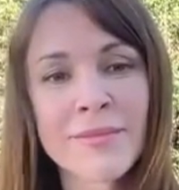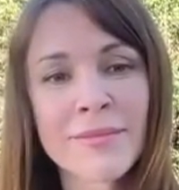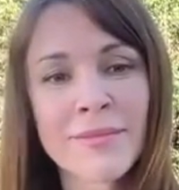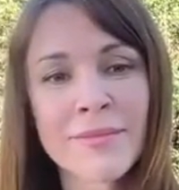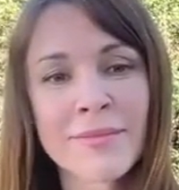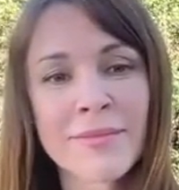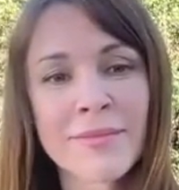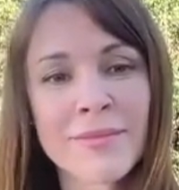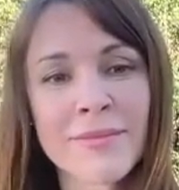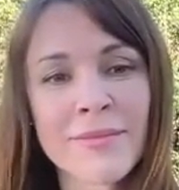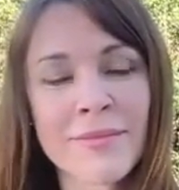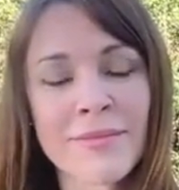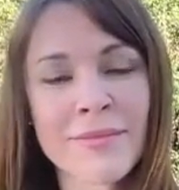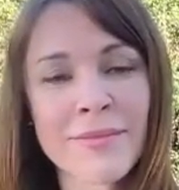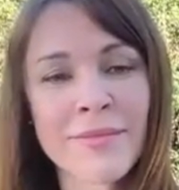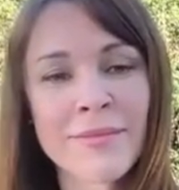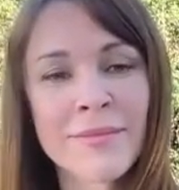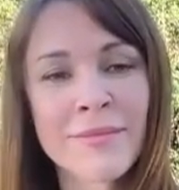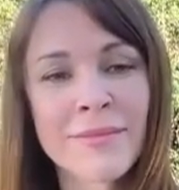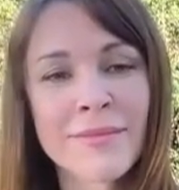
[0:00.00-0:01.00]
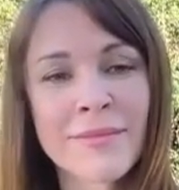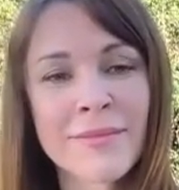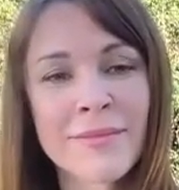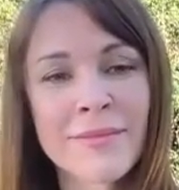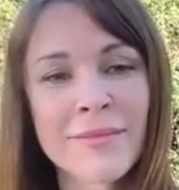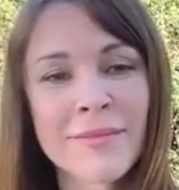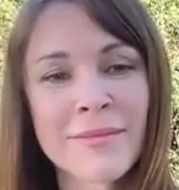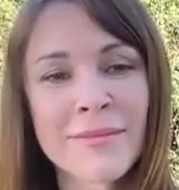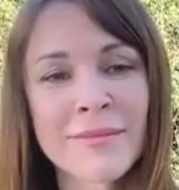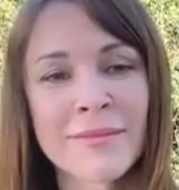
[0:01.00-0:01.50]

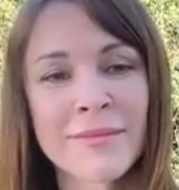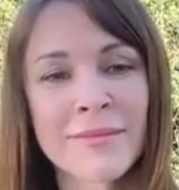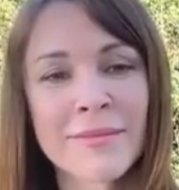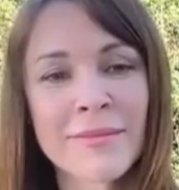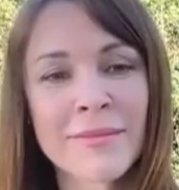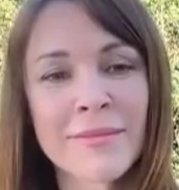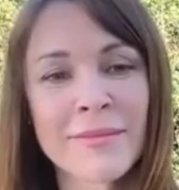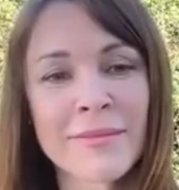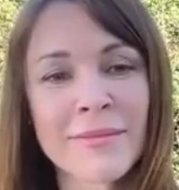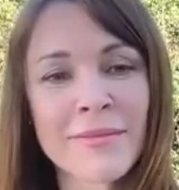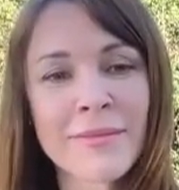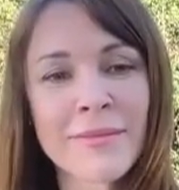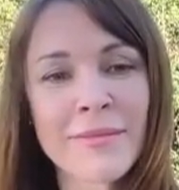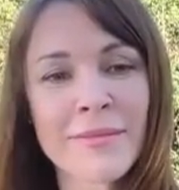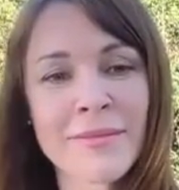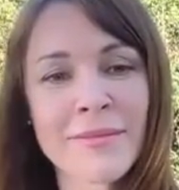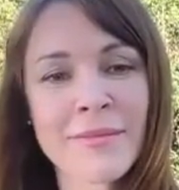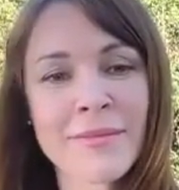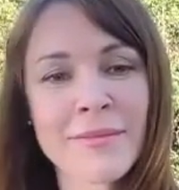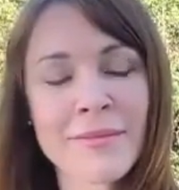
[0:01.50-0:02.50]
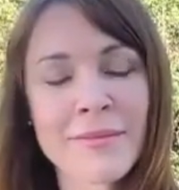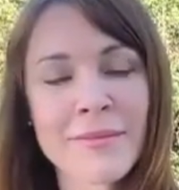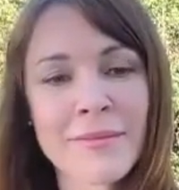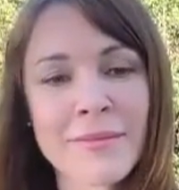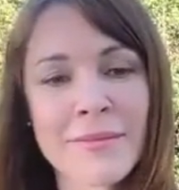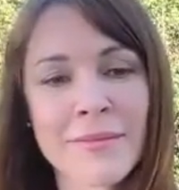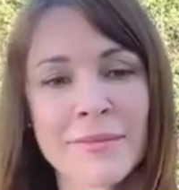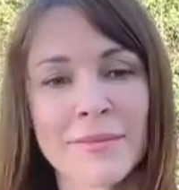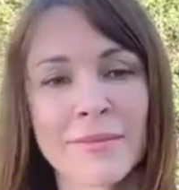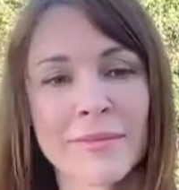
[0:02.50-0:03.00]

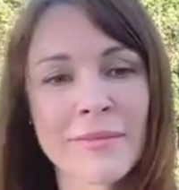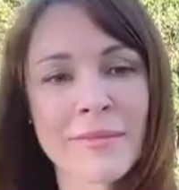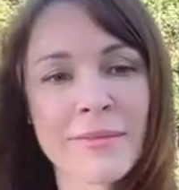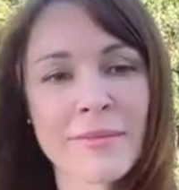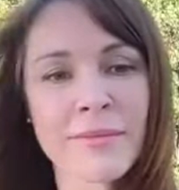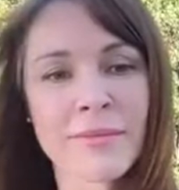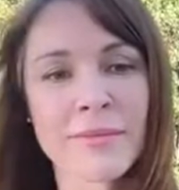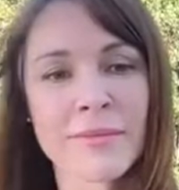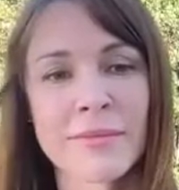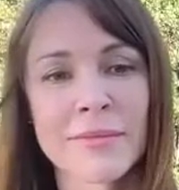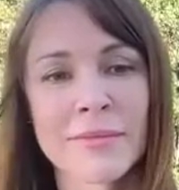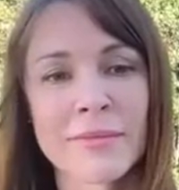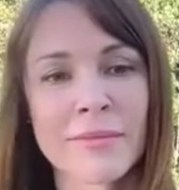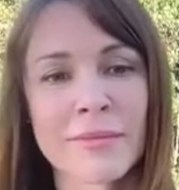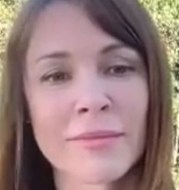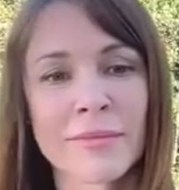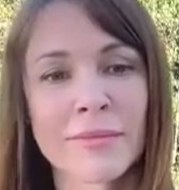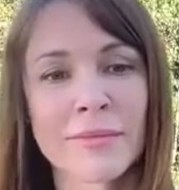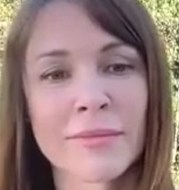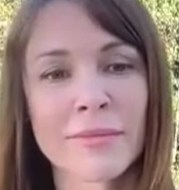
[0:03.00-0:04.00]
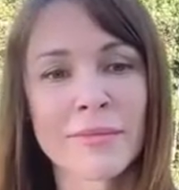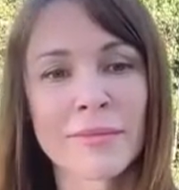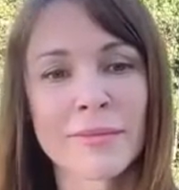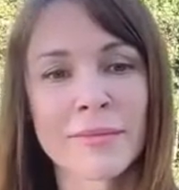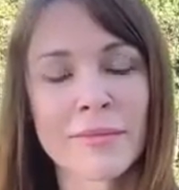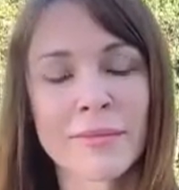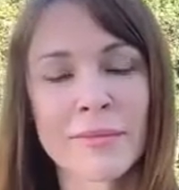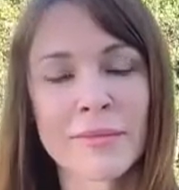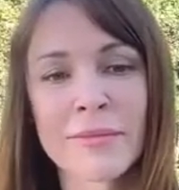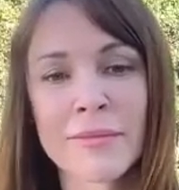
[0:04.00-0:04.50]

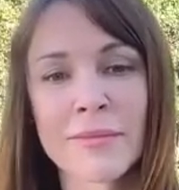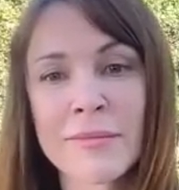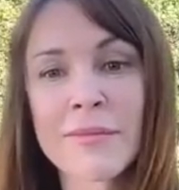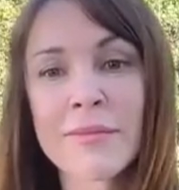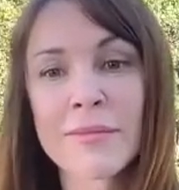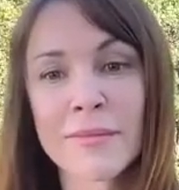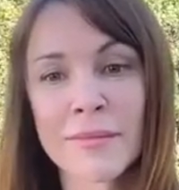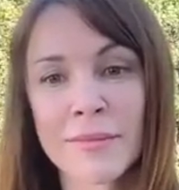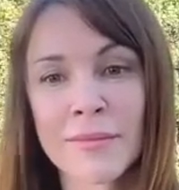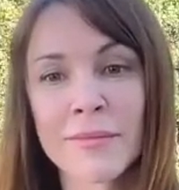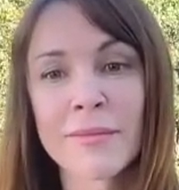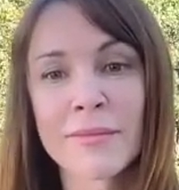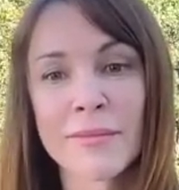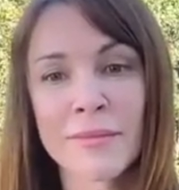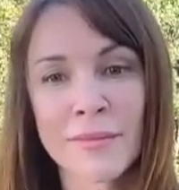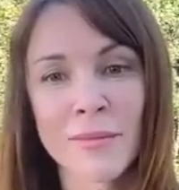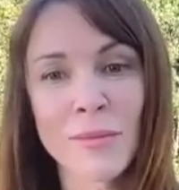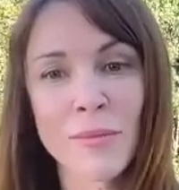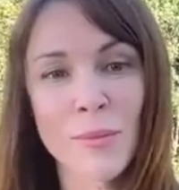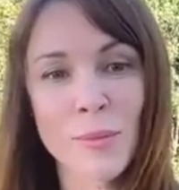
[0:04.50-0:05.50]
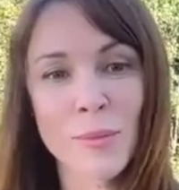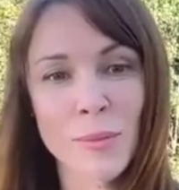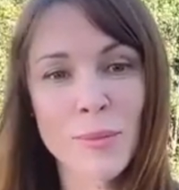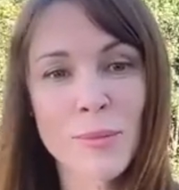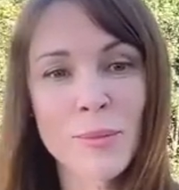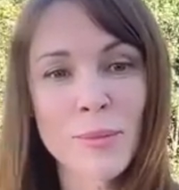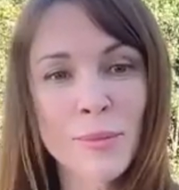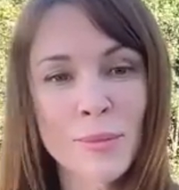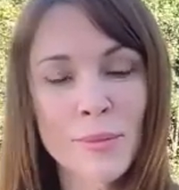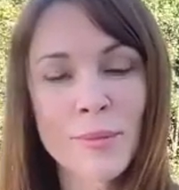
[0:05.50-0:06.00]

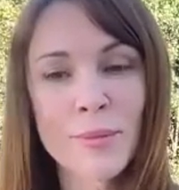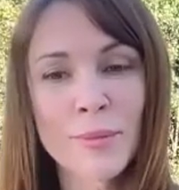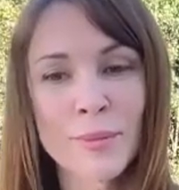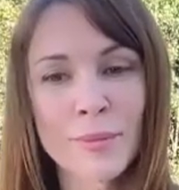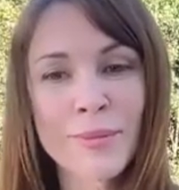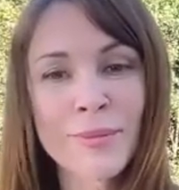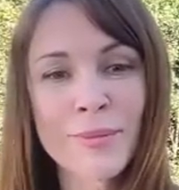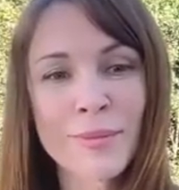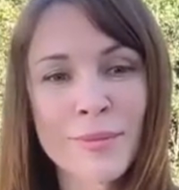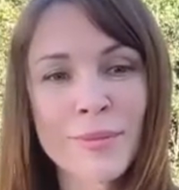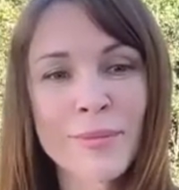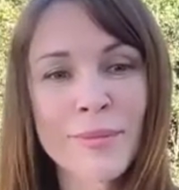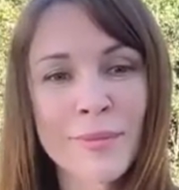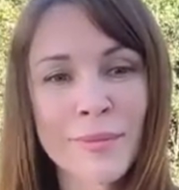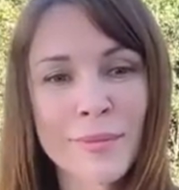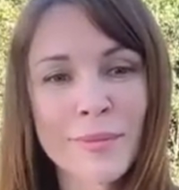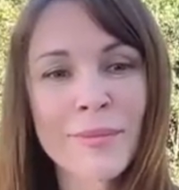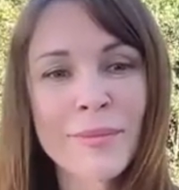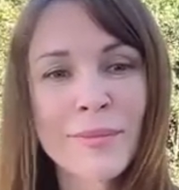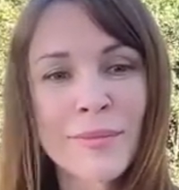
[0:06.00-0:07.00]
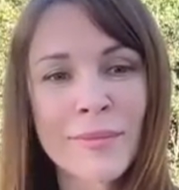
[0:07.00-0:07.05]
(silent)